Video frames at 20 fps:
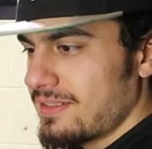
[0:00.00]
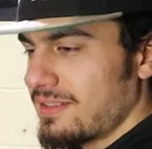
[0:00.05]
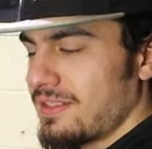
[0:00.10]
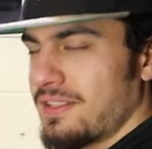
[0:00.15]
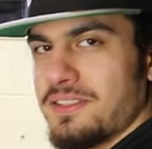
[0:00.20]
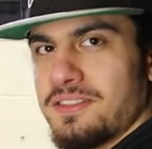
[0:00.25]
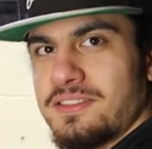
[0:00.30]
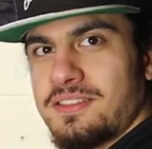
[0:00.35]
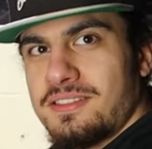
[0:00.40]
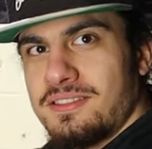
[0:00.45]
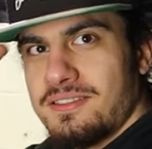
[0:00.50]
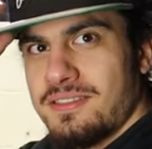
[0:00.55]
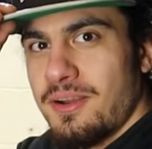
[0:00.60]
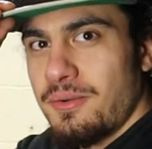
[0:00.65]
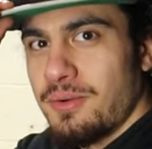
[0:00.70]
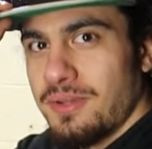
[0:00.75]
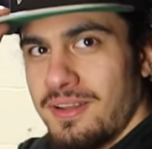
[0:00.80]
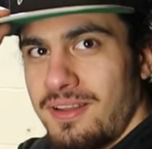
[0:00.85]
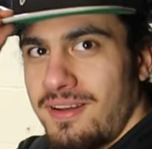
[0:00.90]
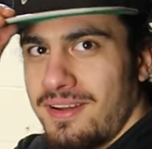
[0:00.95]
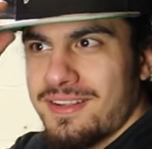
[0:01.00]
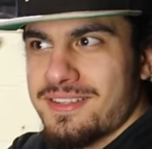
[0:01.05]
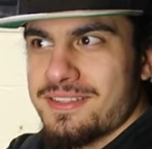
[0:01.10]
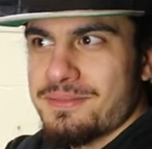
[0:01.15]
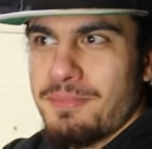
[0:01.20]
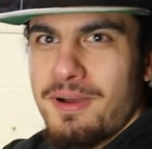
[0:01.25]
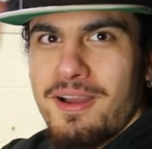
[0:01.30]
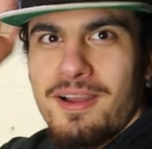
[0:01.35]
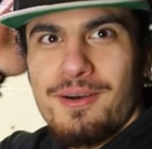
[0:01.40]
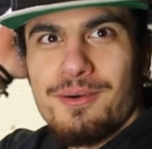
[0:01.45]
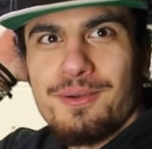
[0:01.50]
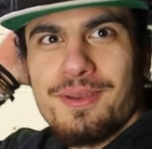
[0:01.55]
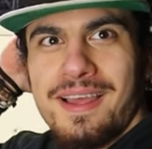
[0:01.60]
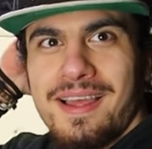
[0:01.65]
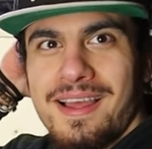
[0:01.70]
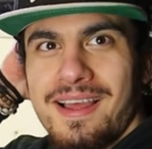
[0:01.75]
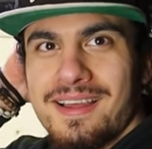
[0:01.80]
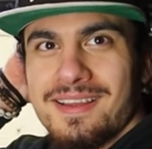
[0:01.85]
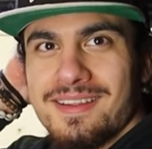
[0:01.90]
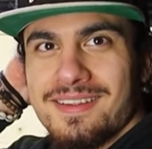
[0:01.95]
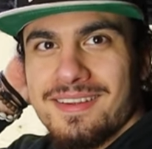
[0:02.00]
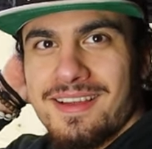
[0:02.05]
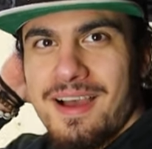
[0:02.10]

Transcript: because no one liked my old hat.